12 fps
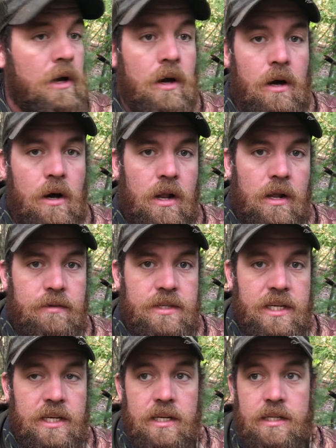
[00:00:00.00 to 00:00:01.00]
All I've
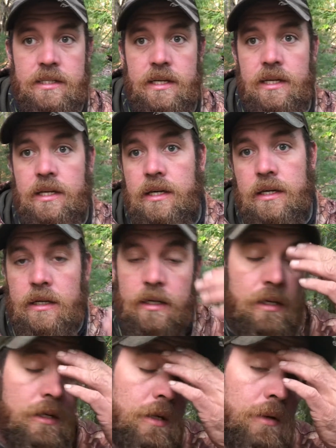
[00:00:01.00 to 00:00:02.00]
seen is a
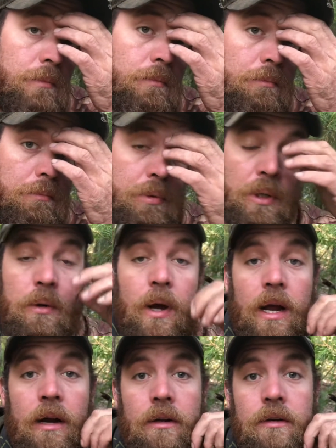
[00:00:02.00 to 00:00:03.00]
blue
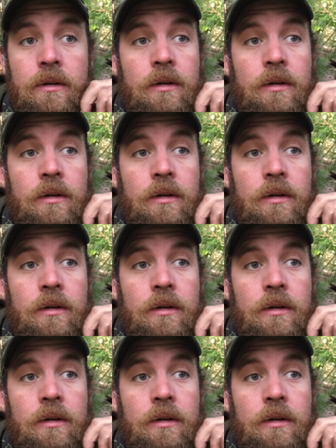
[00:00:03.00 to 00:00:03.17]
heron